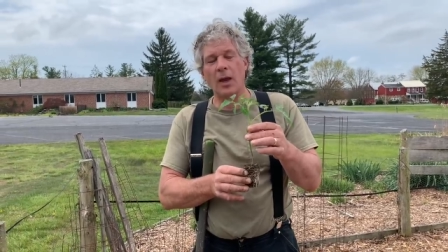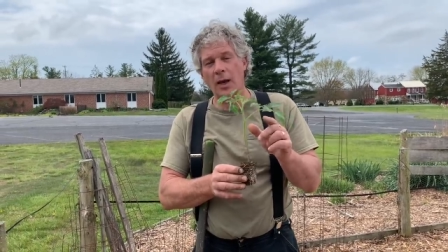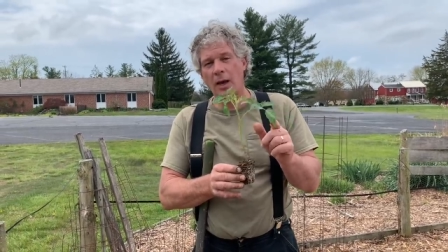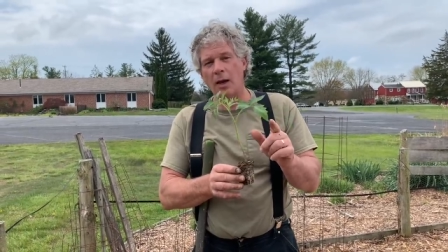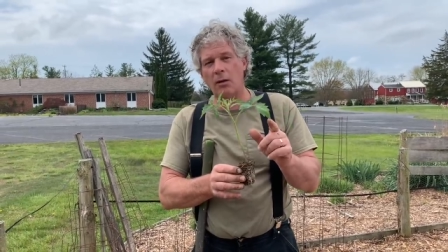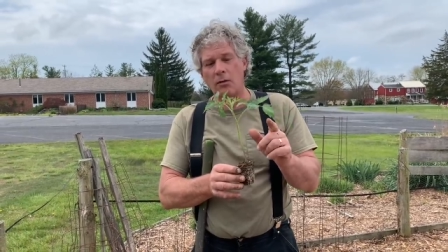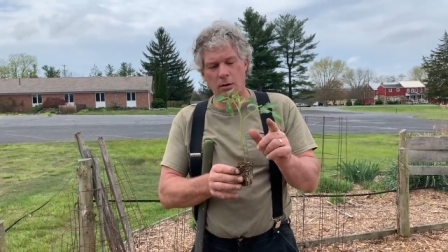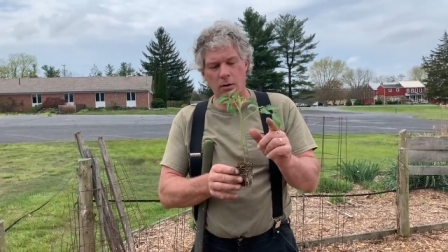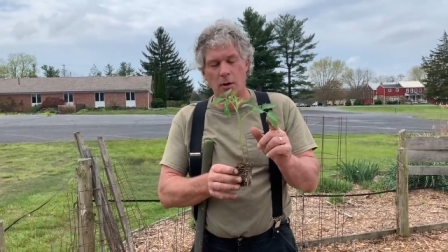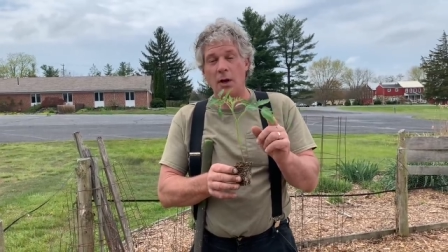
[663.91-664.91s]
And
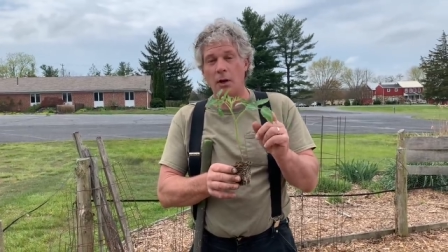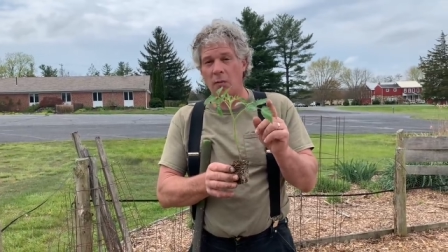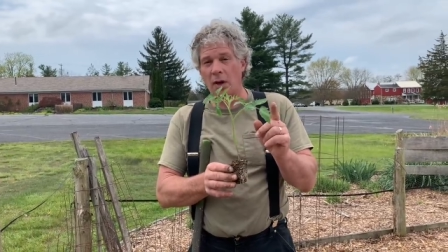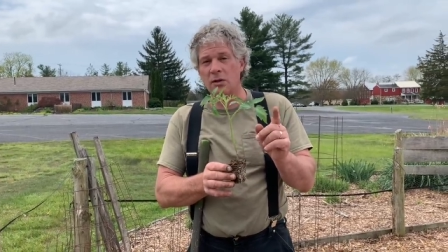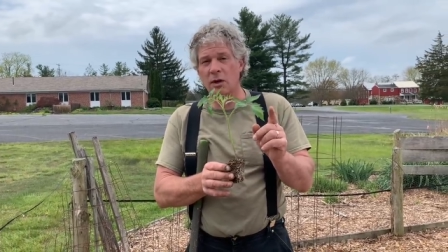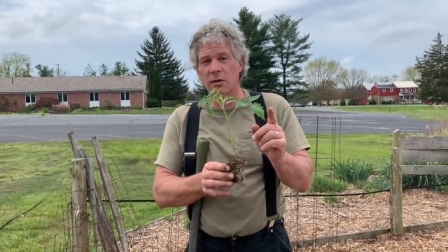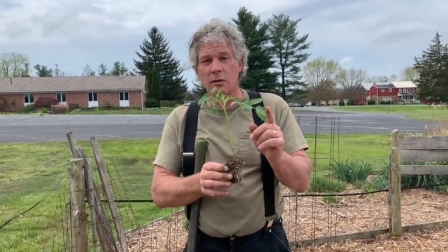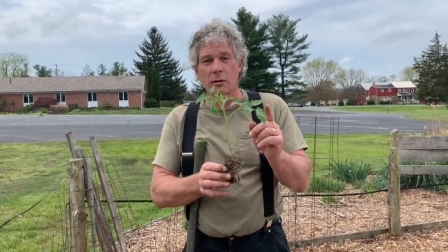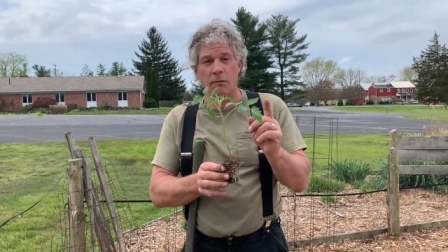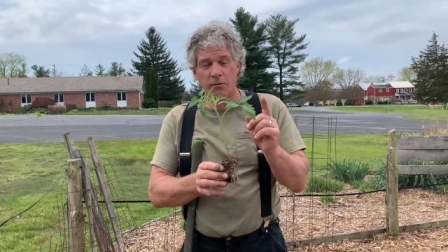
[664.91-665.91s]
it makes us
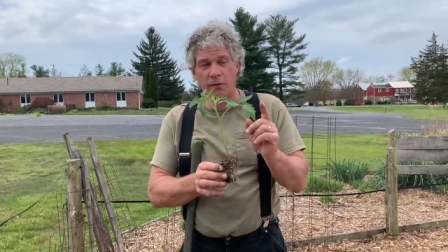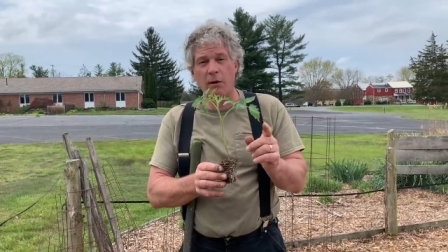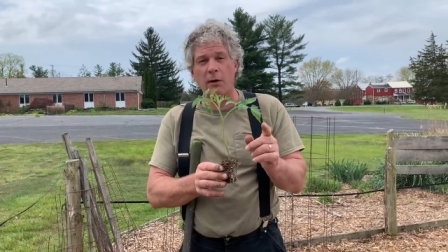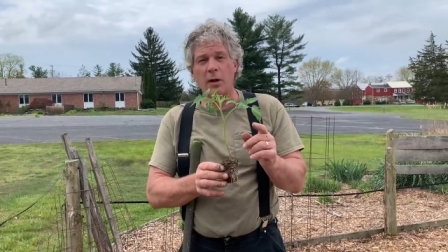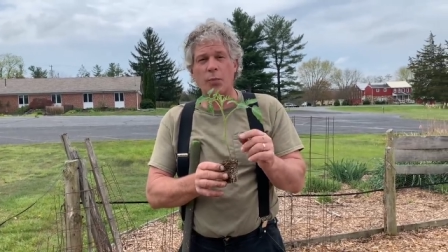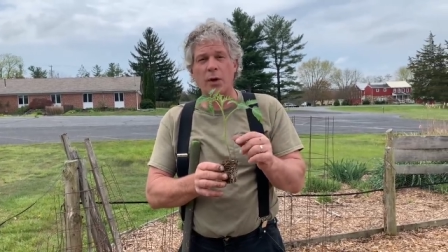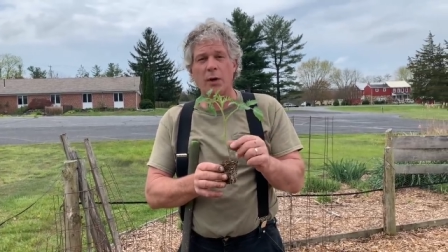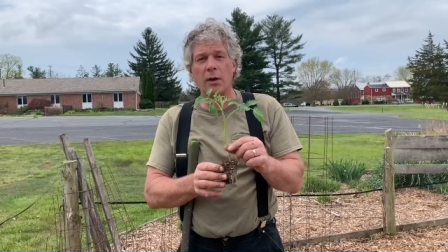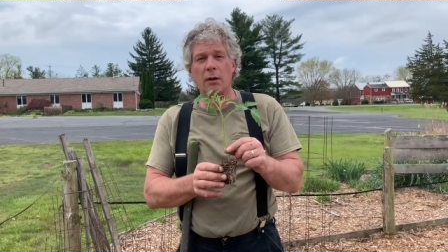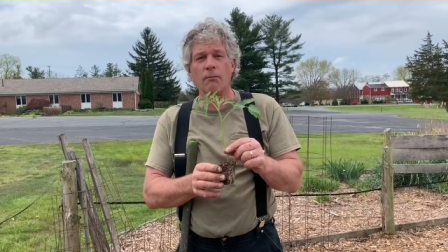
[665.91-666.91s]
very
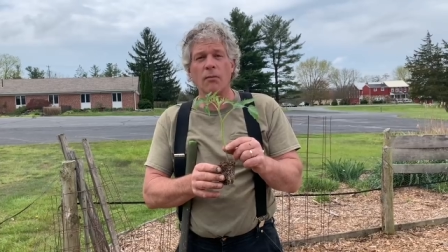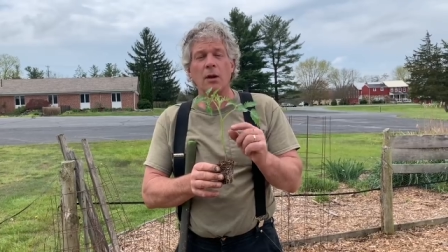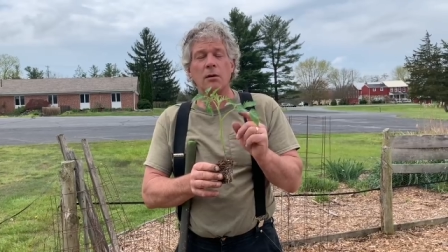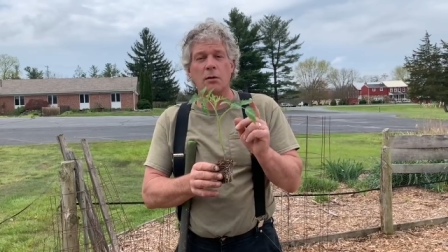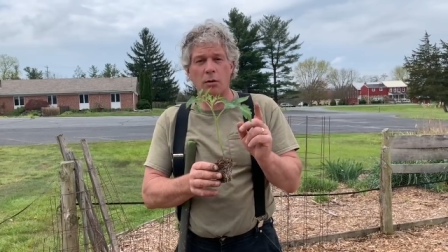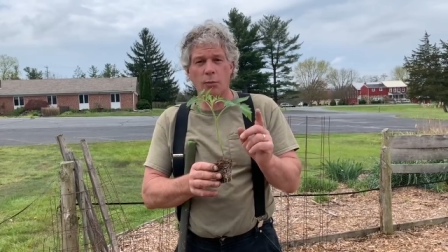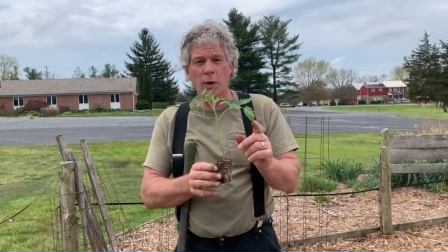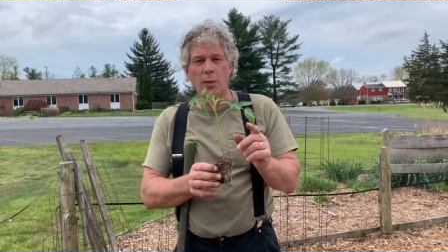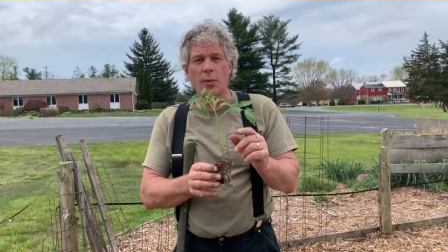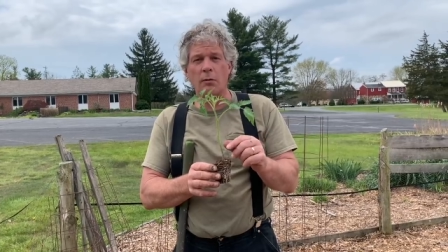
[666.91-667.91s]
appealing to the
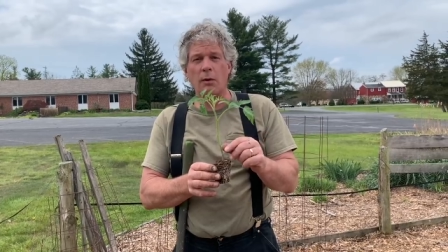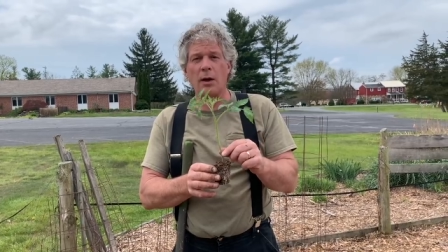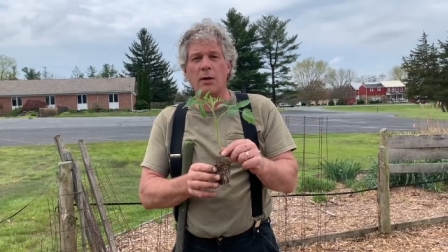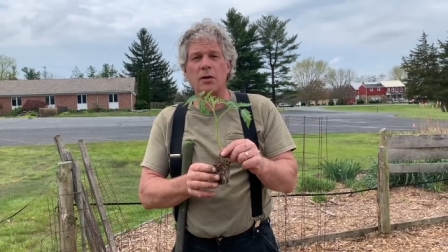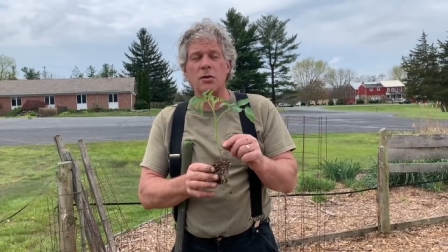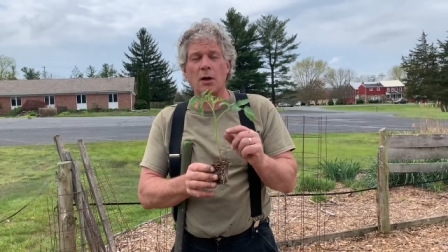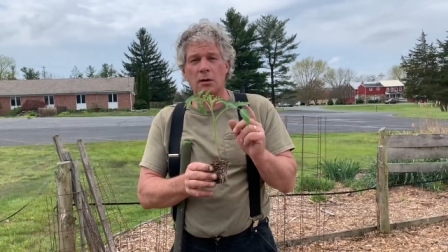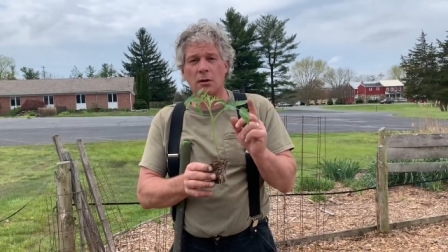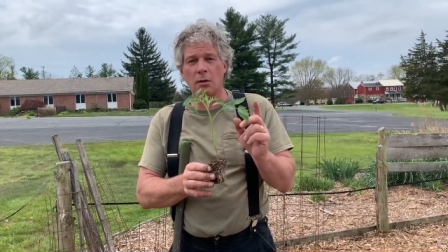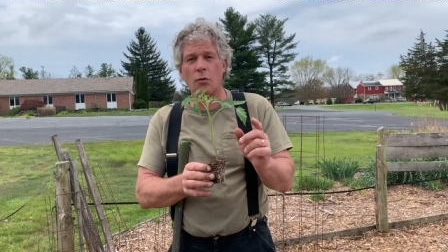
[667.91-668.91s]
people around us
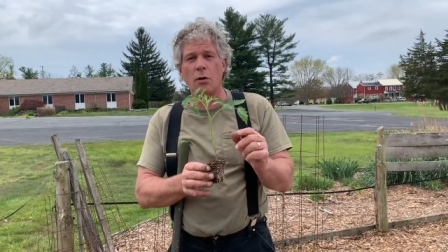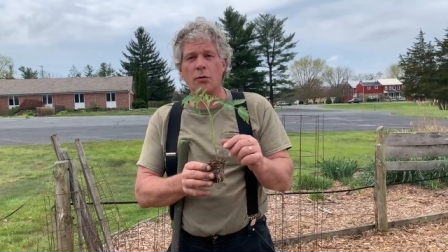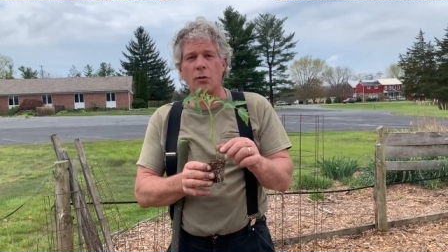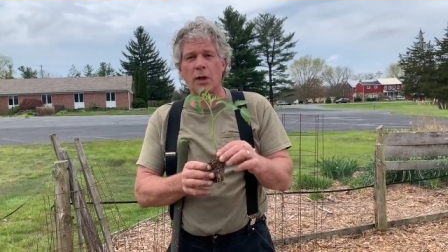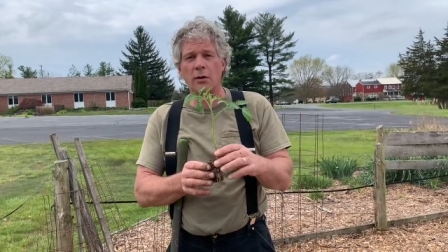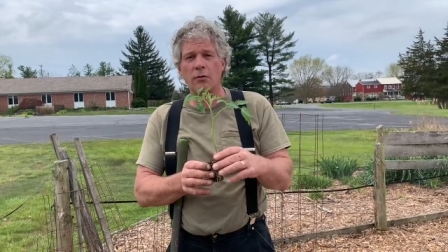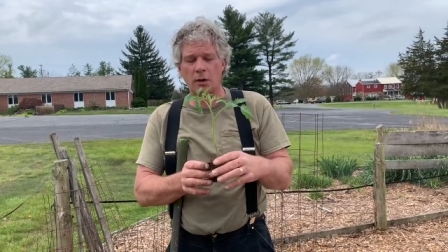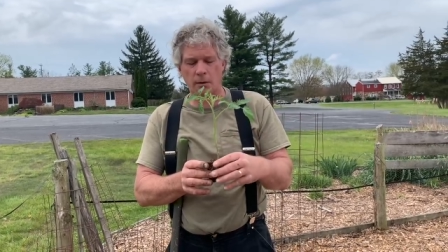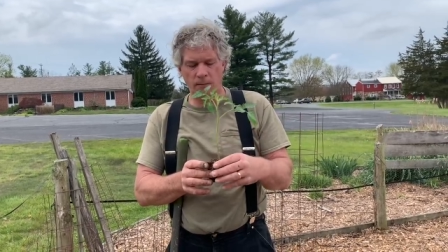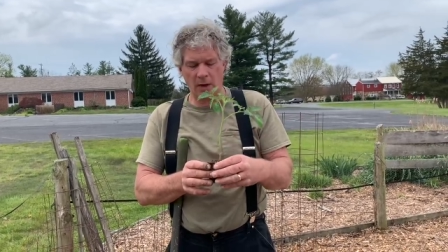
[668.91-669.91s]
and to the world we live
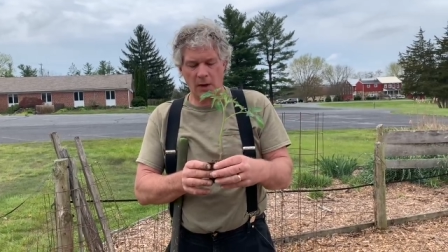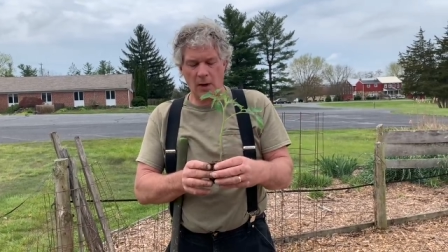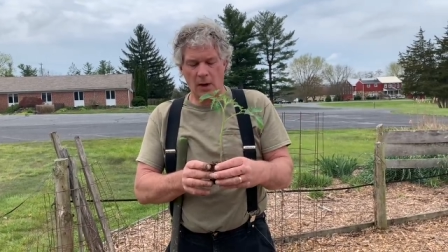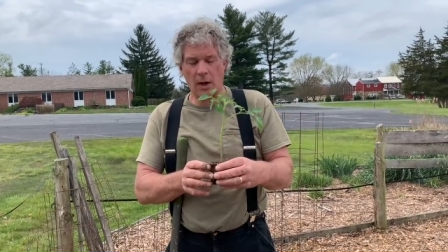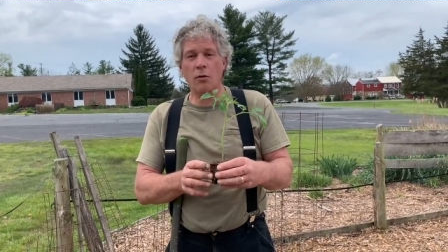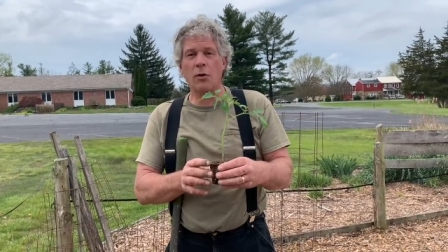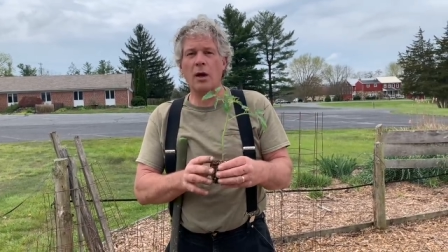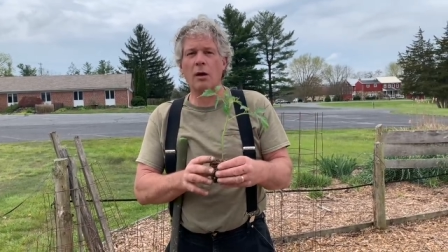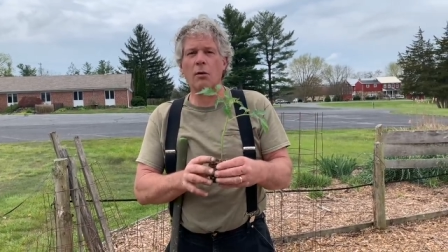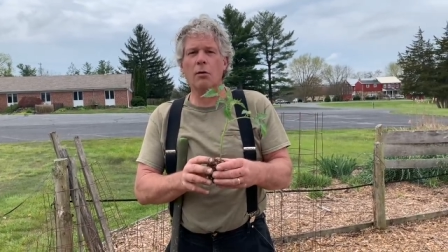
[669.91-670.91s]
in. I don't
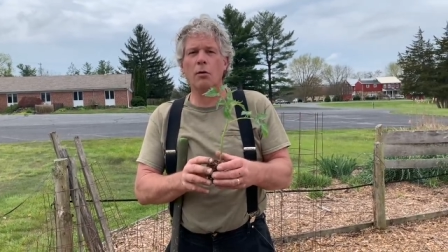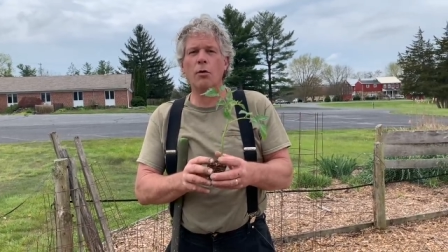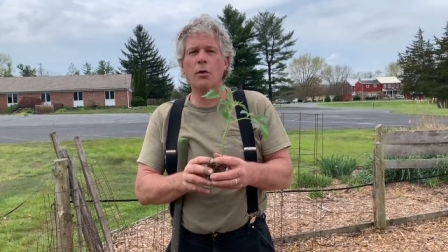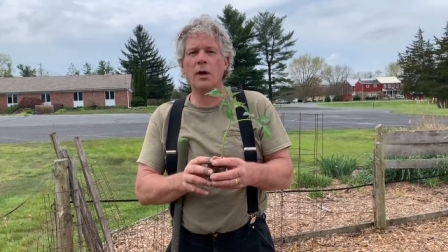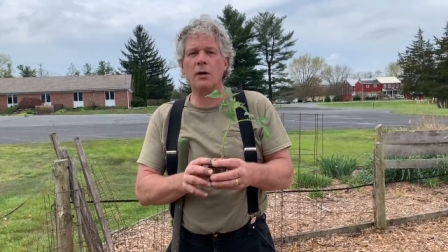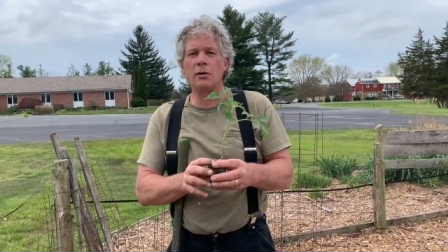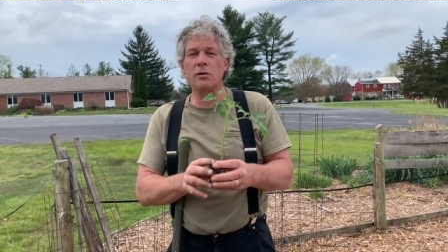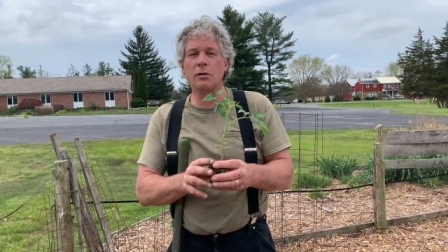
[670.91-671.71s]
care who it is.